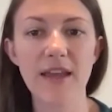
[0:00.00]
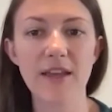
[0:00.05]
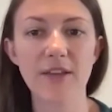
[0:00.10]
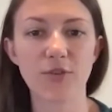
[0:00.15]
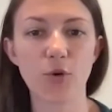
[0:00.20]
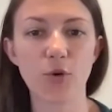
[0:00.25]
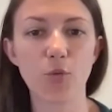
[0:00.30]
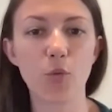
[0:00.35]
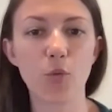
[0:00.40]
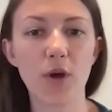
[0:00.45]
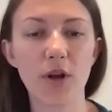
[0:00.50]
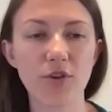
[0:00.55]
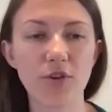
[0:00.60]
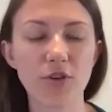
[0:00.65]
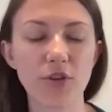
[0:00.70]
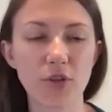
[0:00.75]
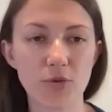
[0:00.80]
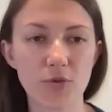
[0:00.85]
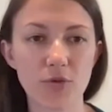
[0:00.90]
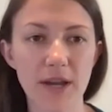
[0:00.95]
So what are
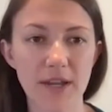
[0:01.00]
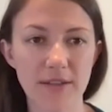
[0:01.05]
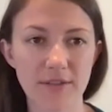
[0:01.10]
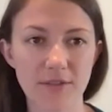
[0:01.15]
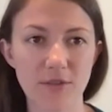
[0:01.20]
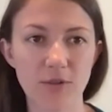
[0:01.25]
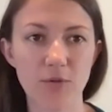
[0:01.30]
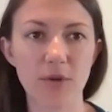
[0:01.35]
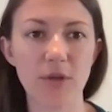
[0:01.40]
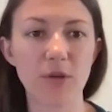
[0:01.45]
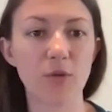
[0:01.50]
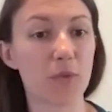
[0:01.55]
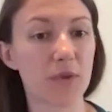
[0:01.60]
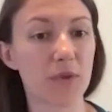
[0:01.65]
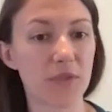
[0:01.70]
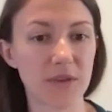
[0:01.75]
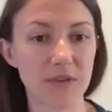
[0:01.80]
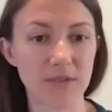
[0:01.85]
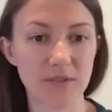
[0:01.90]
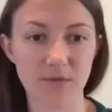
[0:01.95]
you guys doing
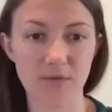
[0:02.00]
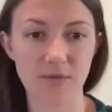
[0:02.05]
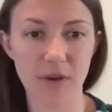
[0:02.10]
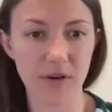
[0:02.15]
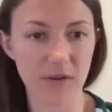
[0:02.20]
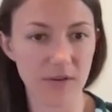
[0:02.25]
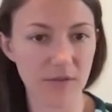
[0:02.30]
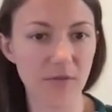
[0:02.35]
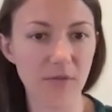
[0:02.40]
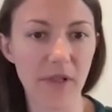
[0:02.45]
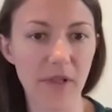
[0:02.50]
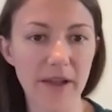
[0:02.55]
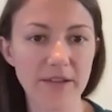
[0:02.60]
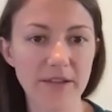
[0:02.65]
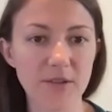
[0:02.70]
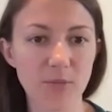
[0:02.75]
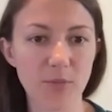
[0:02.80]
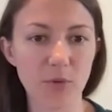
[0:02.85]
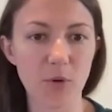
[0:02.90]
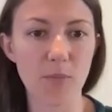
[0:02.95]
with this very
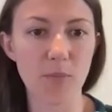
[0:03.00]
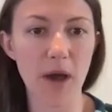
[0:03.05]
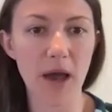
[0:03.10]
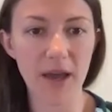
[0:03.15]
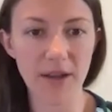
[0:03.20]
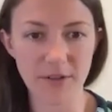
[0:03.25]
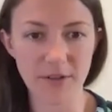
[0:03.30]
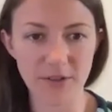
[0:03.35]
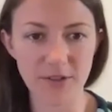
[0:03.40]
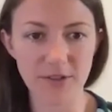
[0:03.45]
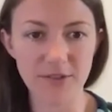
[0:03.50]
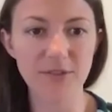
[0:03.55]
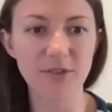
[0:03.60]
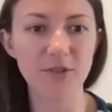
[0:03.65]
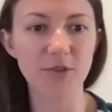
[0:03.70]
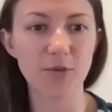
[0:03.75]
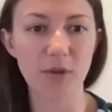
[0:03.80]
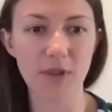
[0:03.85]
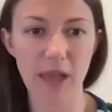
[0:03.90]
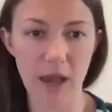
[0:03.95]
flexible model
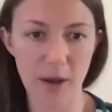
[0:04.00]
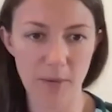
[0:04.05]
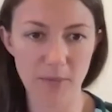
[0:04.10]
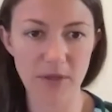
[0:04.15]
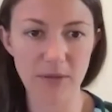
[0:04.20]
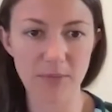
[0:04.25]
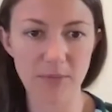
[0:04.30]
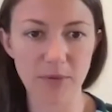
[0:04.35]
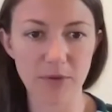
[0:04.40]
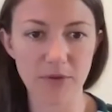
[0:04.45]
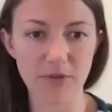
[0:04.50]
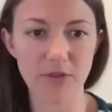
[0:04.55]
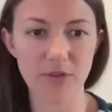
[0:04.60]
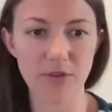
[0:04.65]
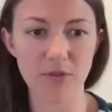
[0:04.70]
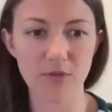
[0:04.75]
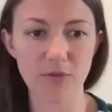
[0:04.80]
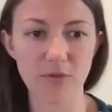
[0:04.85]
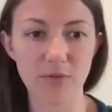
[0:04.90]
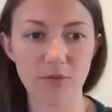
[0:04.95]
to allow people
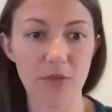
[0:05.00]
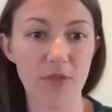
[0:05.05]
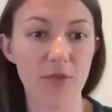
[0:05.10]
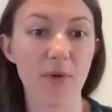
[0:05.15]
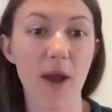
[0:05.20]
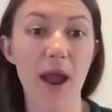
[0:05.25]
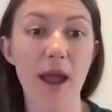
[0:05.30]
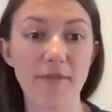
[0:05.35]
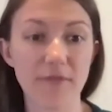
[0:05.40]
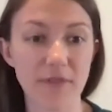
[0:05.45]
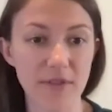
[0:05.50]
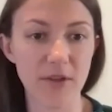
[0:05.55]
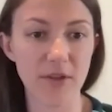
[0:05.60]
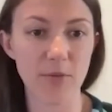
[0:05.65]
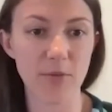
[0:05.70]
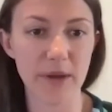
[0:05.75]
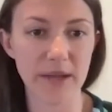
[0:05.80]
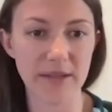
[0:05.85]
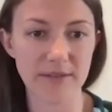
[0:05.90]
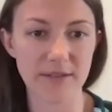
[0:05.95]
to thrive in
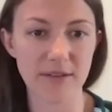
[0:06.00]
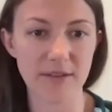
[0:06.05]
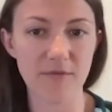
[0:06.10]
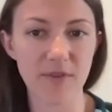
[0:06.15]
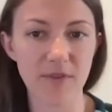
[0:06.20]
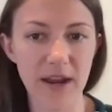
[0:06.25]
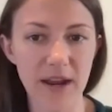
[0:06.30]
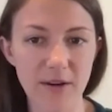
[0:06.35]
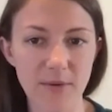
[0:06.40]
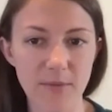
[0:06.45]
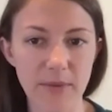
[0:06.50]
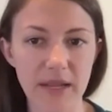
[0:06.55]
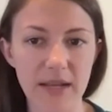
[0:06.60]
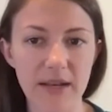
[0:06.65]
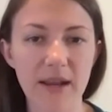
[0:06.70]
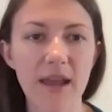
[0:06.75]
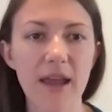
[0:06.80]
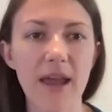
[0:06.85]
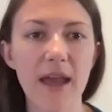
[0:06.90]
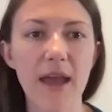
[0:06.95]
their best environment?